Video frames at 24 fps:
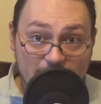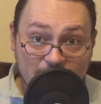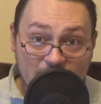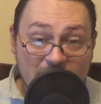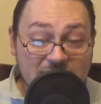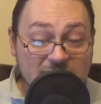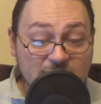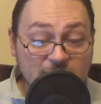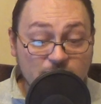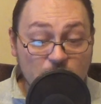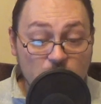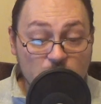
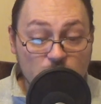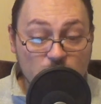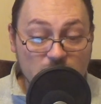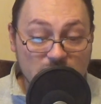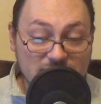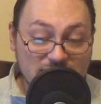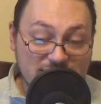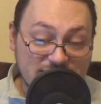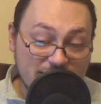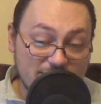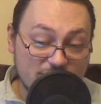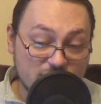Fast
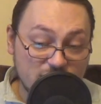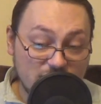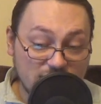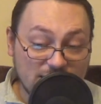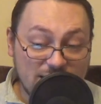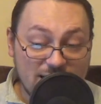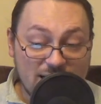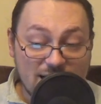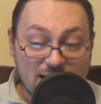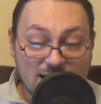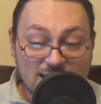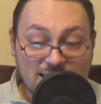forward several
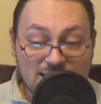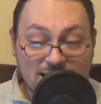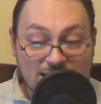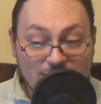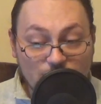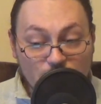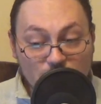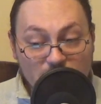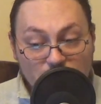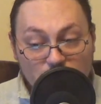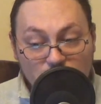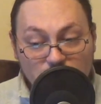days
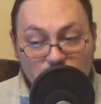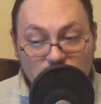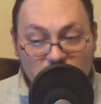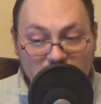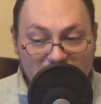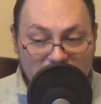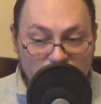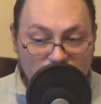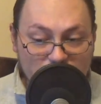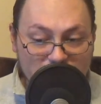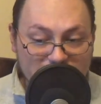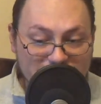and we're on
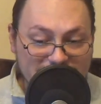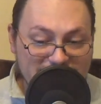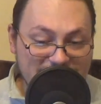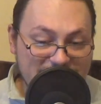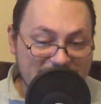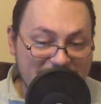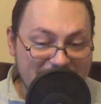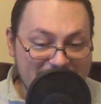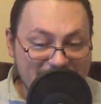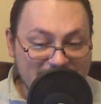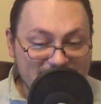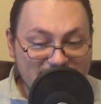January the
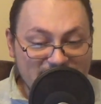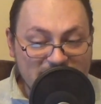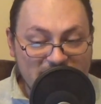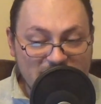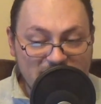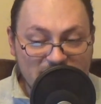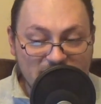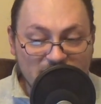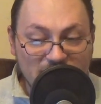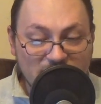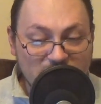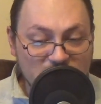
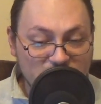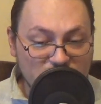18th,